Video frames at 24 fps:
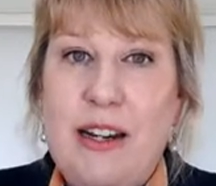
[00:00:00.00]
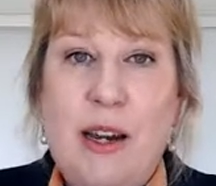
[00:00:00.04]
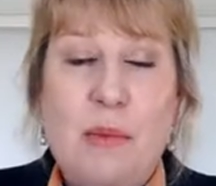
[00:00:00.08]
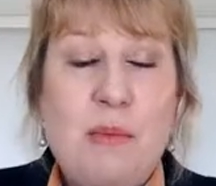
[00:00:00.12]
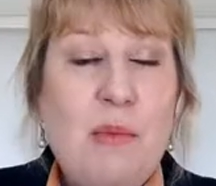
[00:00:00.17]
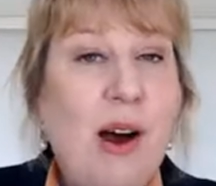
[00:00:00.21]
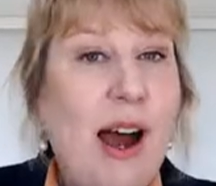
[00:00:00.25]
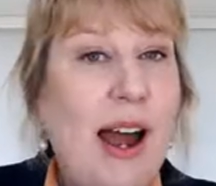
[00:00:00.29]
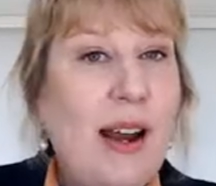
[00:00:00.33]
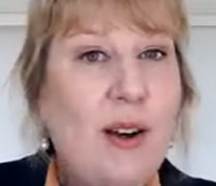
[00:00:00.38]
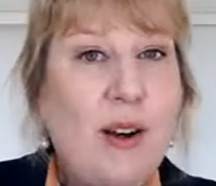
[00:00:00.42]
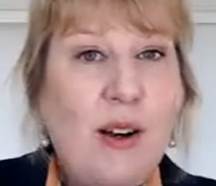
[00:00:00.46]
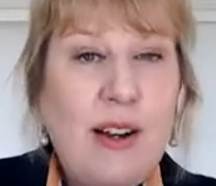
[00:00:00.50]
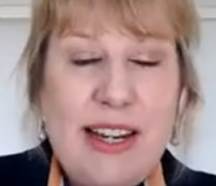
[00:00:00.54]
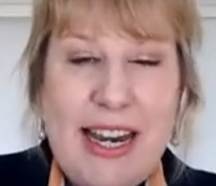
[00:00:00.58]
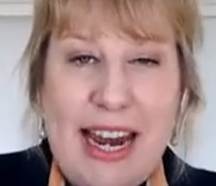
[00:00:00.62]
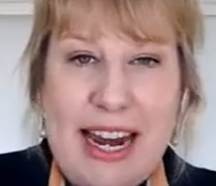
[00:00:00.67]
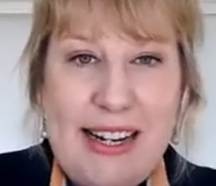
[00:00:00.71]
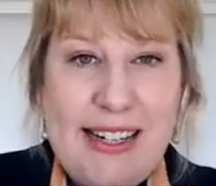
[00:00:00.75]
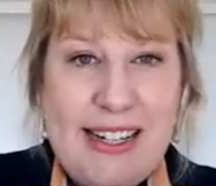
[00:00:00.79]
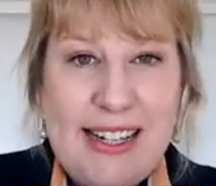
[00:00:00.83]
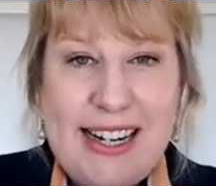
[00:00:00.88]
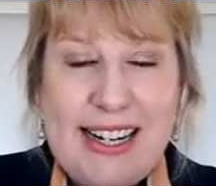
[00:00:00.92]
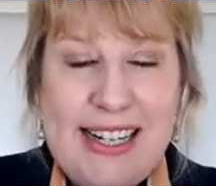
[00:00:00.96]
You might not
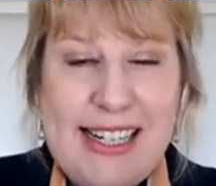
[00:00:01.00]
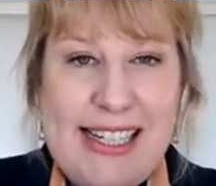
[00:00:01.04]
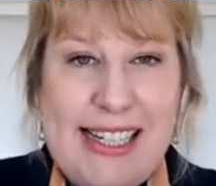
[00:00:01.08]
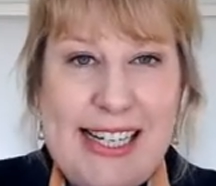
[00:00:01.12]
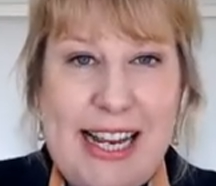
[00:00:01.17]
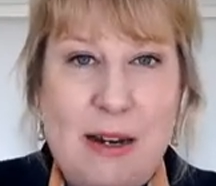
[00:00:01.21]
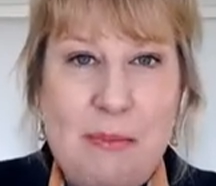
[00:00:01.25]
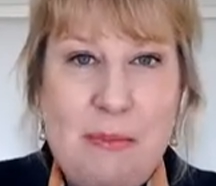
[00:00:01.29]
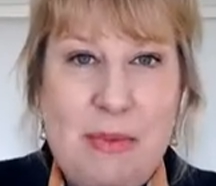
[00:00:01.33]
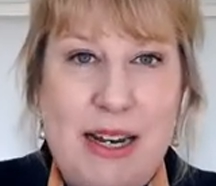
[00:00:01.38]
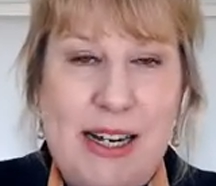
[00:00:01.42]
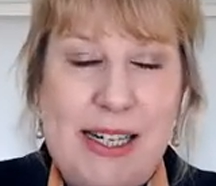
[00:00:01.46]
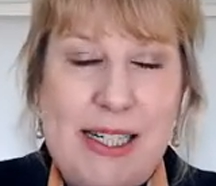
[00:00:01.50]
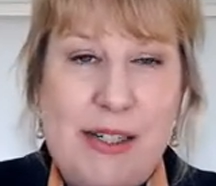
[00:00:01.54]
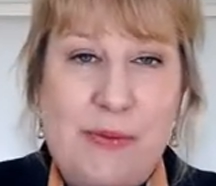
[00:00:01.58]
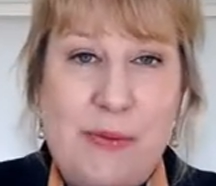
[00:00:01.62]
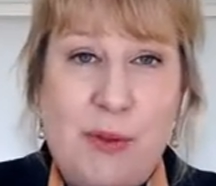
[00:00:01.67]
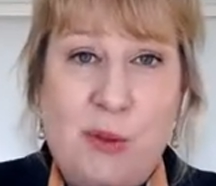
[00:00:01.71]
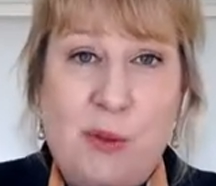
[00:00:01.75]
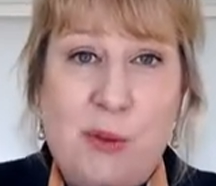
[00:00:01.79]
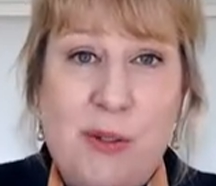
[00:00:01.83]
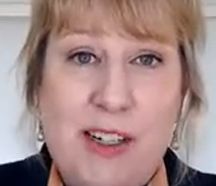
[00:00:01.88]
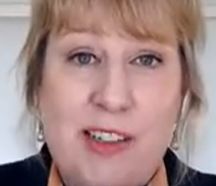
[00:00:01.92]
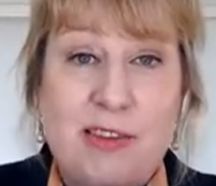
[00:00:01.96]
need consent minutes of
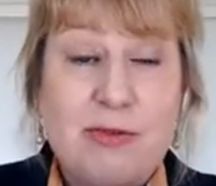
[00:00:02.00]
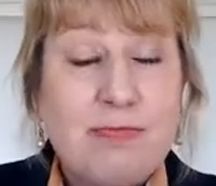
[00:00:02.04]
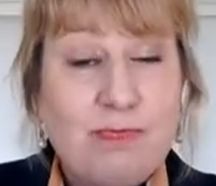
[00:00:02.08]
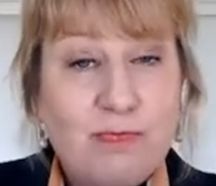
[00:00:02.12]
order.